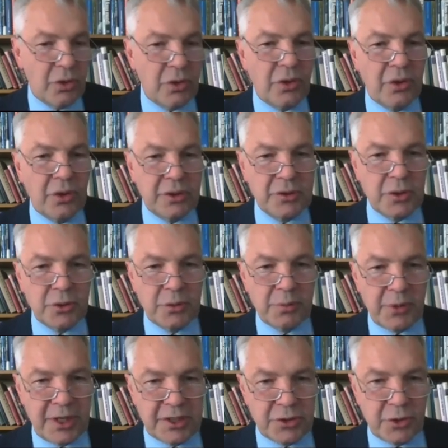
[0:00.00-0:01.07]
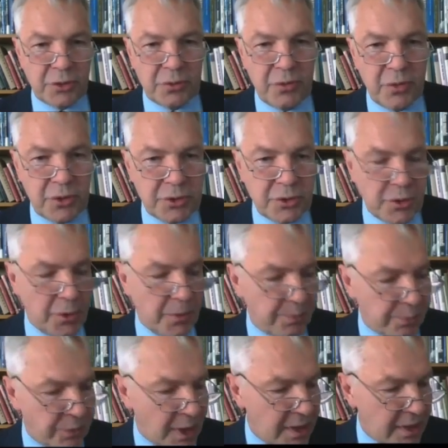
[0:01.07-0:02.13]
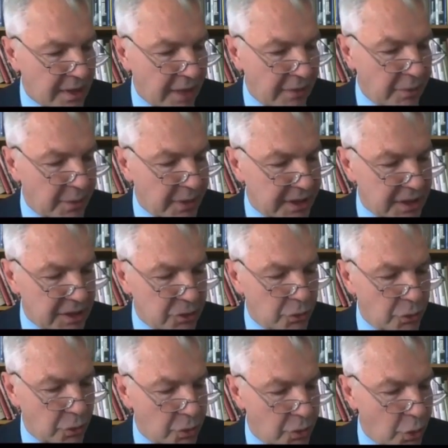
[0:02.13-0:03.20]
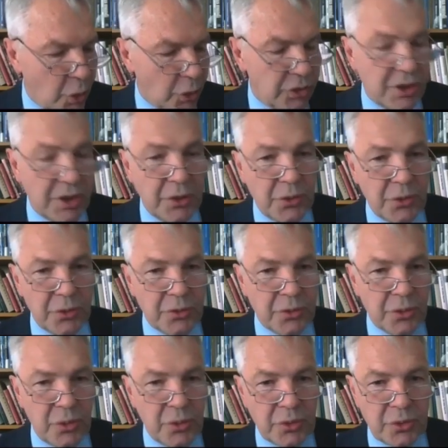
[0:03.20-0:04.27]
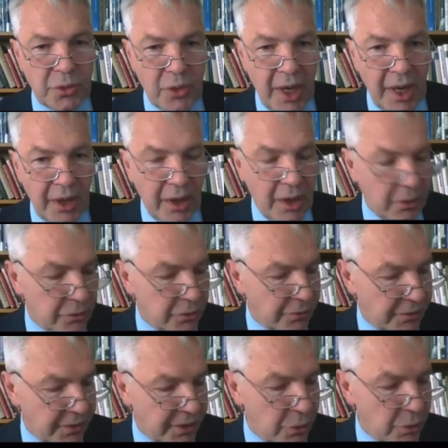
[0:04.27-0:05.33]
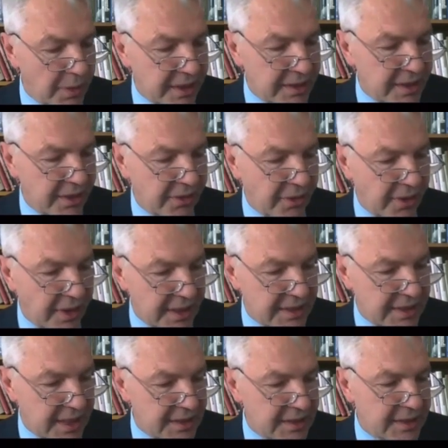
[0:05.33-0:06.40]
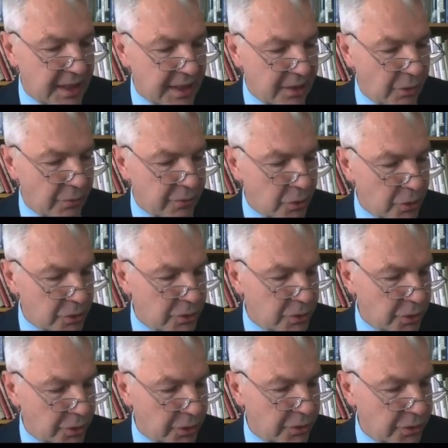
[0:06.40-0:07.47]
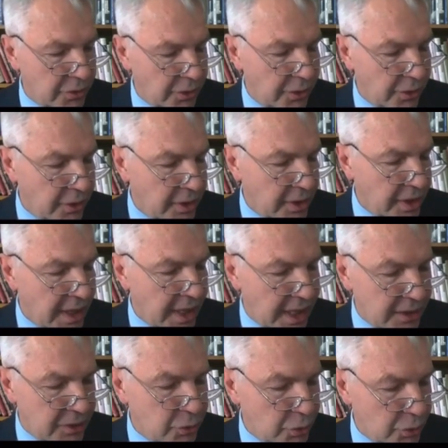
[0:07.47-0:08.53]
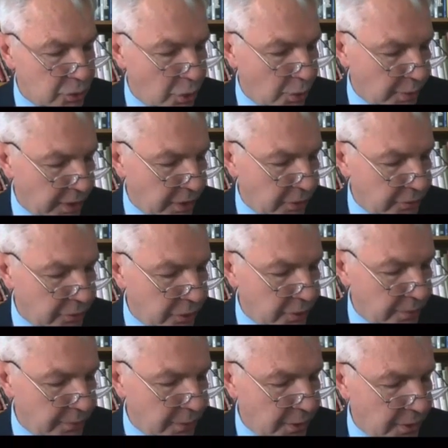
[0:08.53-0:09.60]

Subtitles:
ongoing. So the pressure towards the government has to continue to allow the free humanitarian access, and of course as to stopping of the